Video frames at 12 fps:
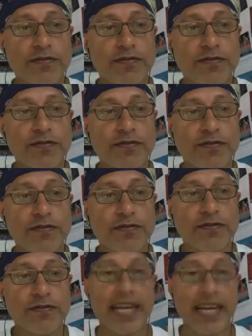
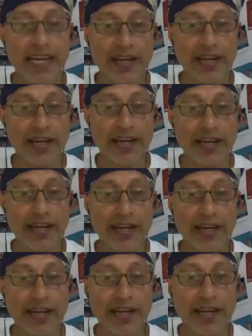digital era,
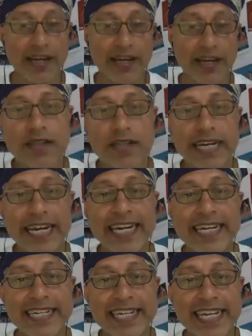where the
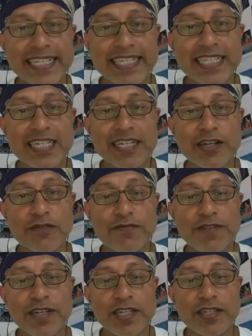intensity
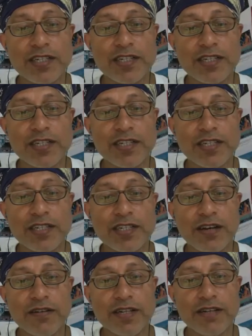of digital
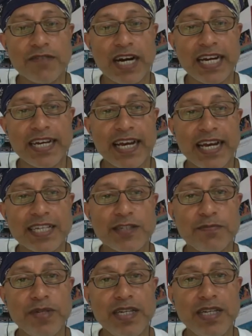divide has been